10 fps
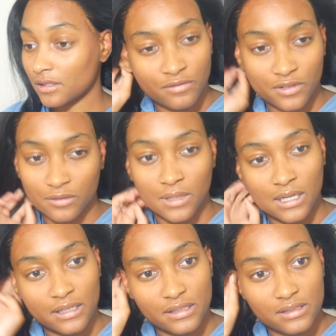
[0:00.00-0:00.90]

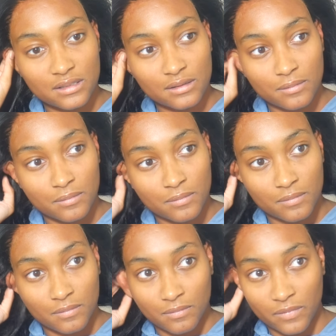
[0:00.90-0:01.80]
Otherwise,
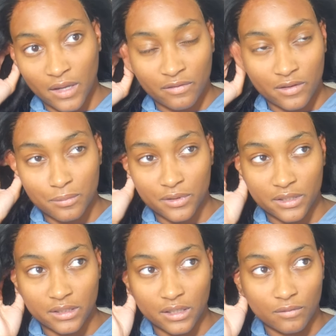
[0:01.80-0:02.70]
I feel
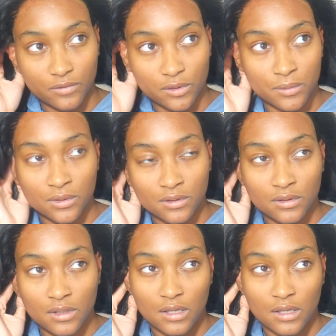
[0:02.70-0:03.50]
pretty comfortable